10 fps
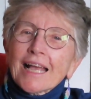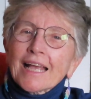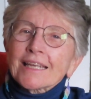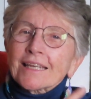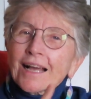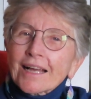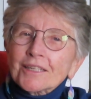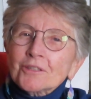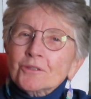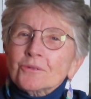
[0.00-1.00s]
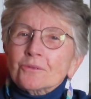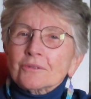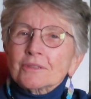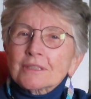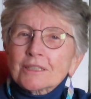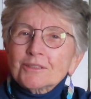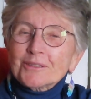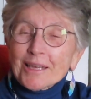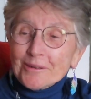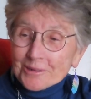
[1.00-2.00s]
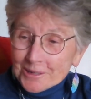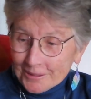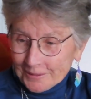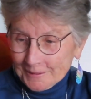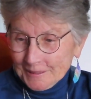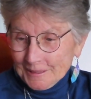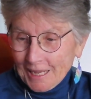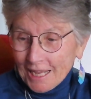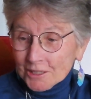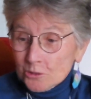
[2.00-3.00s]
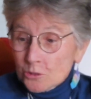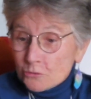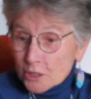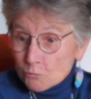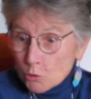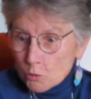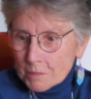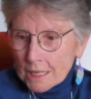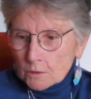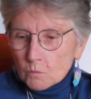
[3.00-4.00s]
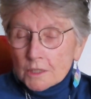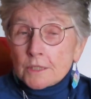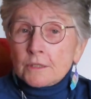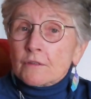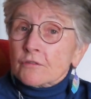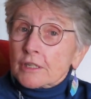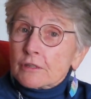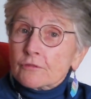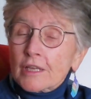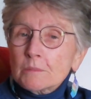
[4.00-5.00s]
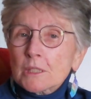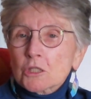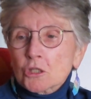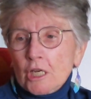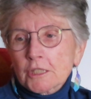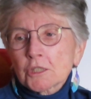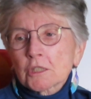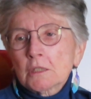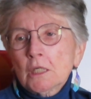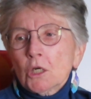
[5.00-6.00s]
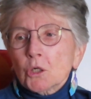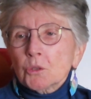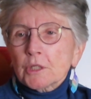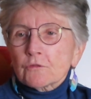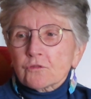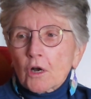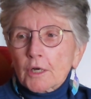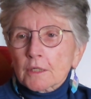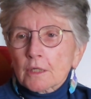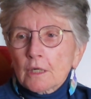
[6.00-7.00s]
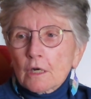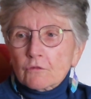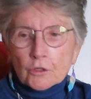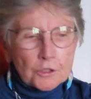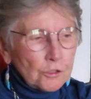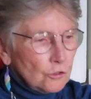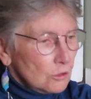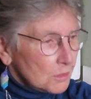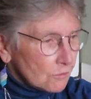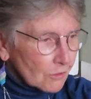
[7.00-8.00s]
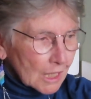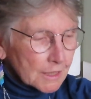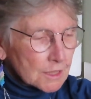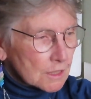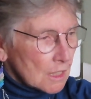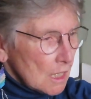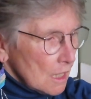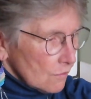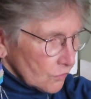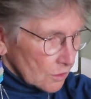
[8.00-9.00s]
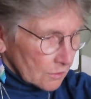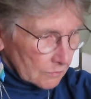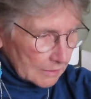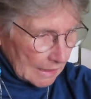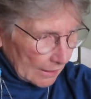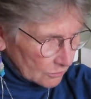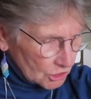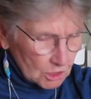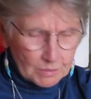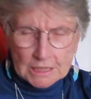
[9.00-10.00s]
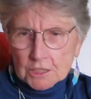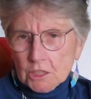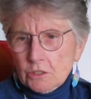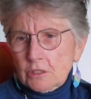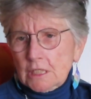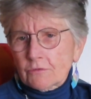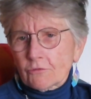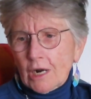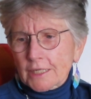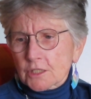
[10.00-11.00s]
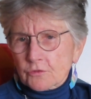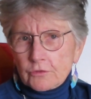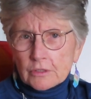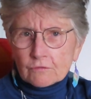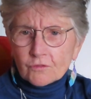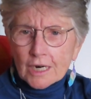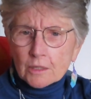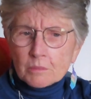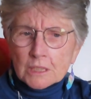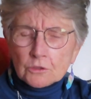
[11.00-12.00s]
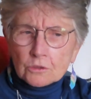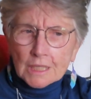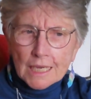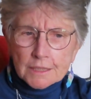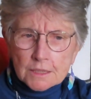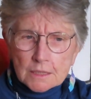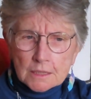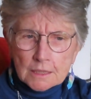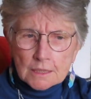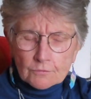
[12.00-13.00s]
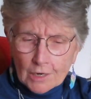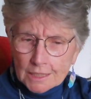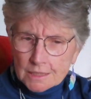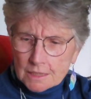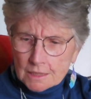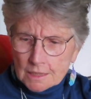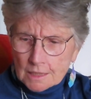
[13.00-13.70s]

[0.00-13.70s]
And I knew who they were. I knew who their role model was. It was a very famous judge who had fought for human rights, for LGBT rights, for environmental rights.